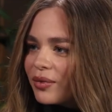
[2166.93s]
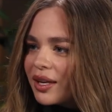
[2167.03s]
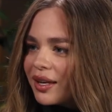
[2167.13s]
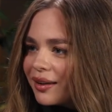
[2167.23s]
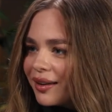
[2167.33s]

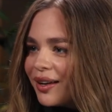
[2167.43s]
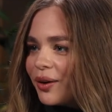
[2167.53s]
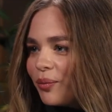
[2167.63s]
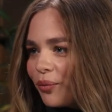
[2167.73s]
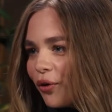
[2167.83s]
me
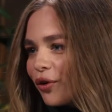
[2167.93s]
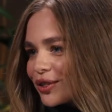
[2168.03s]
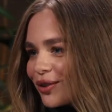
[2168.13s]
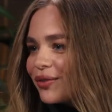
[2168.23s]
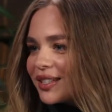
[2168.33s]

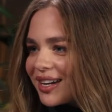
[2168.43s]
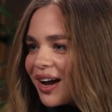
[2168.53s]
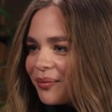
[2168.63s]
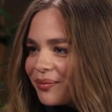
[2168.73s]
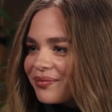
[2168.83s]
most of the
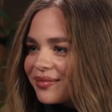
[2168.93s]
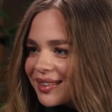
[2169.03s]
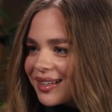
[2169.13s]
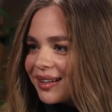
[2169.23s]
time,